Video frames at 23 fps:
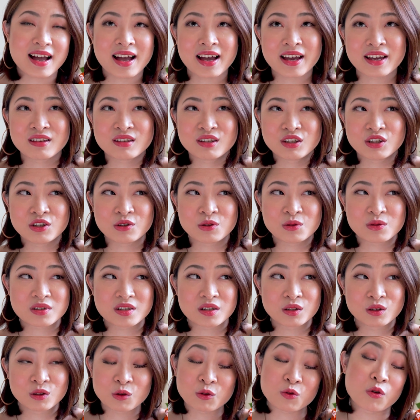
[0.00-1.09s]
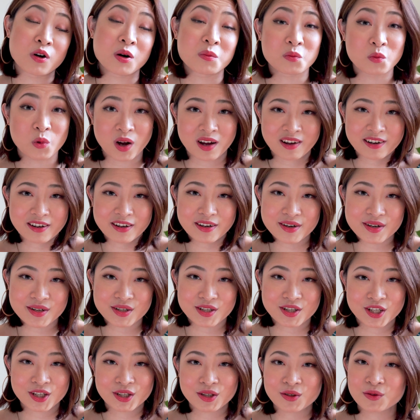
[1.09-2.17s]
I used lukewarm water
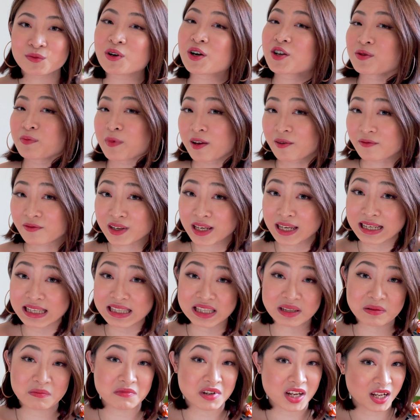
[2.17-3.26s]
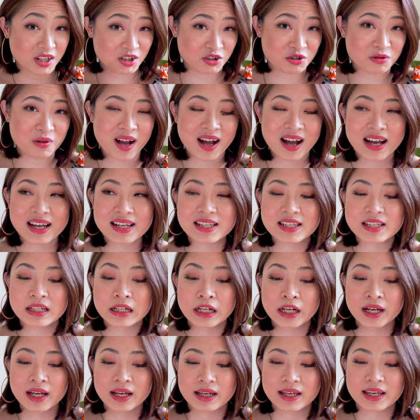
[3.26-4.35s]
to wash my face, not too hot,
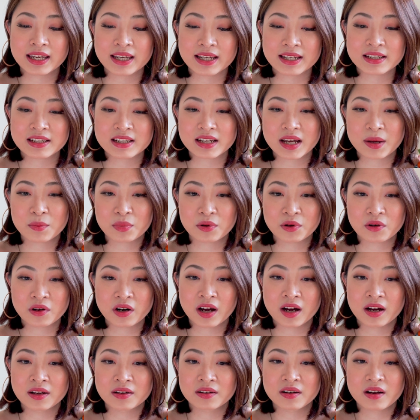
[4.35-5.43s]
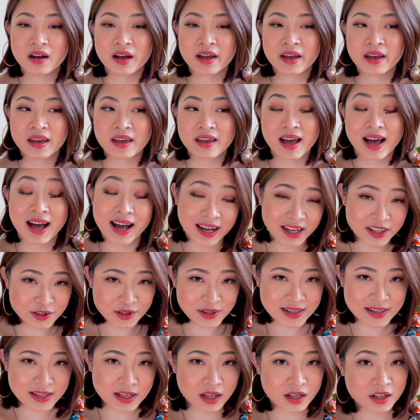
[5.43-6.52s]
and I put on a
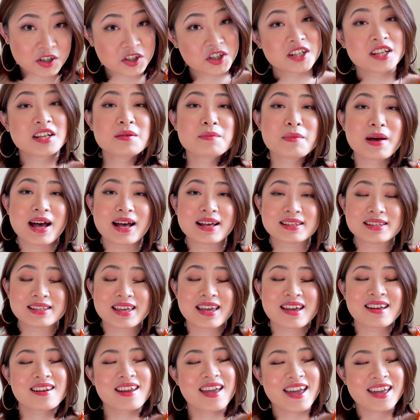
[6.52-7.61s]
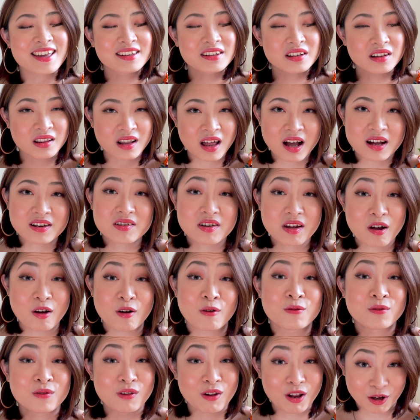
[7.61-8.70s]
hydrating sheet mask and a lot
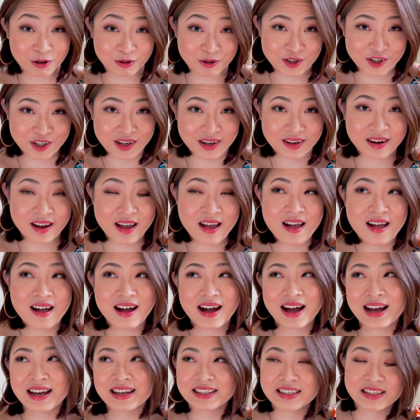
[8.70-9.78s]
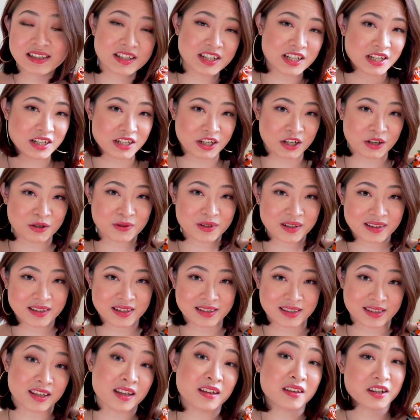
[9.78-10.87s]
of lotion. I continued the
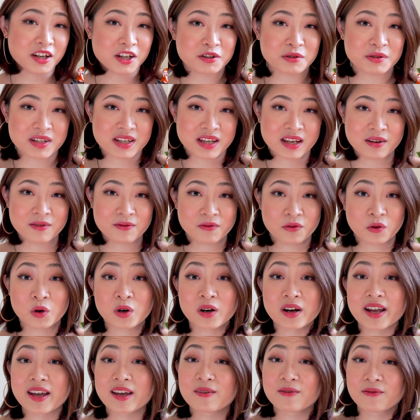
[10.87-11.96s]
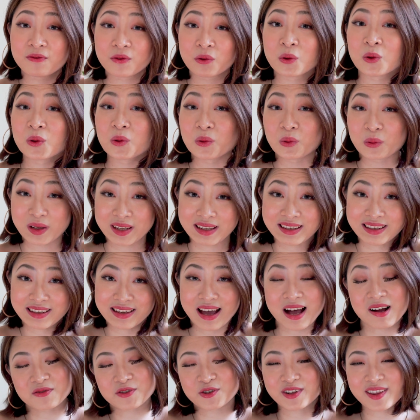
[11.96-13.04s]
skincare routine for a full week
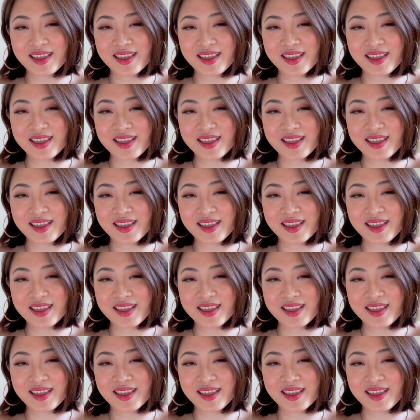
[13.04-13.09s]
after